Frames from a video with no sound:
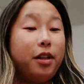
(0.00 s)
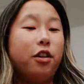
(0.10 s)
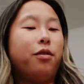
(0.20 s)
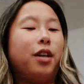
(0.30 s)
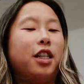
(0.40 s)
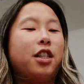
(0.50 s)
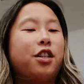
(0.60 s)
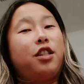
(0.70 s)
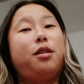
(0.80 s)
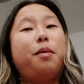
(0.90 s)
my little Rice
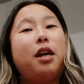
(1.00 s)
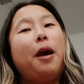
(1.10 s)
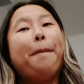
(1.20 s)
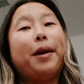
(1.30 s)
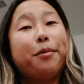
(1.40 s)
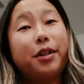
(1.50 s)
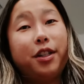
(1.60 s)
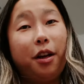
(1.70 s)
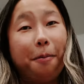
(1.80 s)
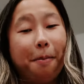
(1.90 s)
Krispie, but I wanted
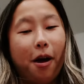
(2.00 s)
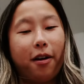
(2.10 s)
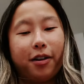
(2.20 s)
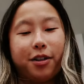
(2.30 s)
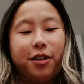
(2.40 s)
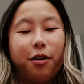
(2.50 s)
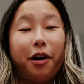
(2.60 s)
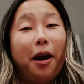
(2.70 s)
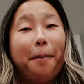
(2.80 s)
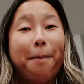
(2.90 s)
to unbox,
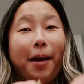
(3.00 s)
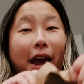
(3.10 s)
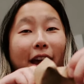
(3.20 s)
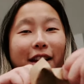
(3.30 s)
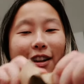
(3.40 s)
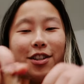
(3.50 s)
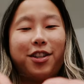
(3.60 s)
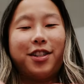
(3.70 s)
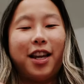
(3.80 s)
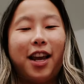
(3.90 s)
or unbag, I
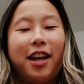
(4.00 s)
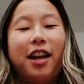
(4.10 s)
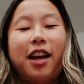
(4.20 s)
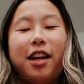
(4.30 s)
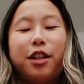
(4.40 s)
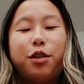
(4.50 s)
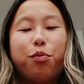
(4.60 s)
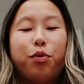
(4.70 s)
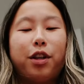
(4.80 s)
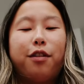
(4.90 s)
should say, this
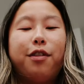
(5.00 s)
really